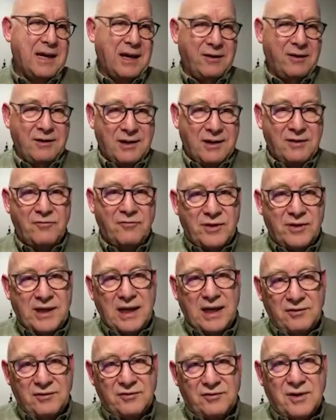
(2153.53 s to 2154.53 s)
how you live with
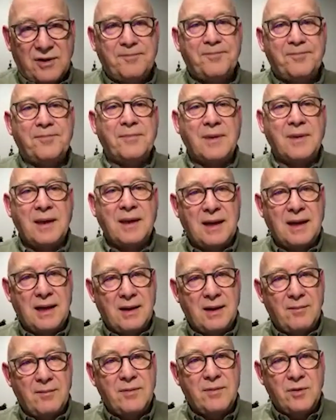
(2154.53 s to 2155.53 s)
cancer,
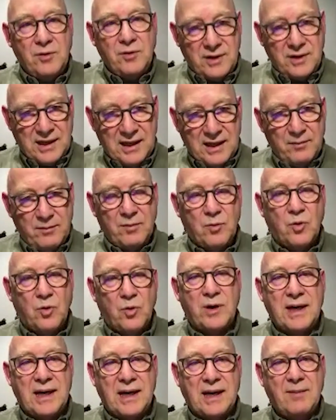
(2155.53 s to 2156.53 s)
you can be
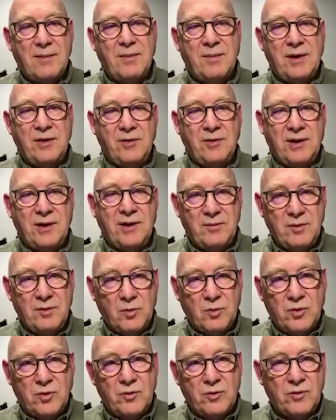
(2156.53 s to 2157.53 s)
more calm and you can
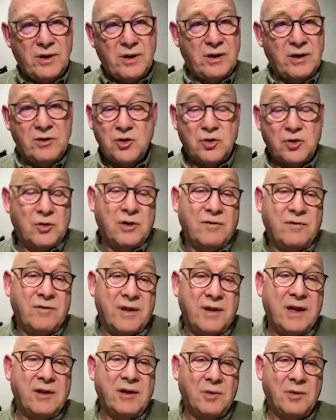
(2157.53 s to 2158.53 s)
be more reassuring
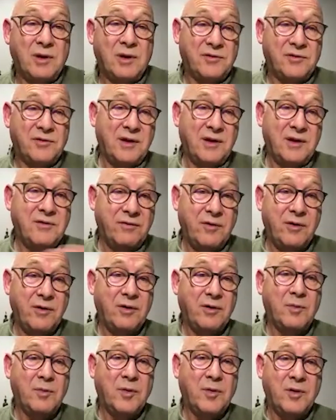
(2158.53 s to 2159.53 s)
for that as well. So that's a
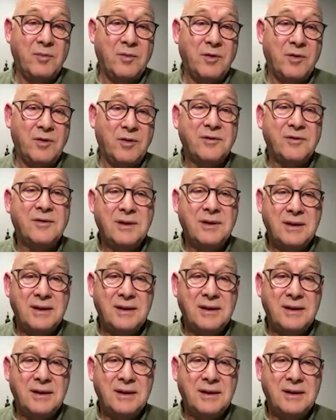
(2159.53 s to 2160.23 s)
very good point, Morris.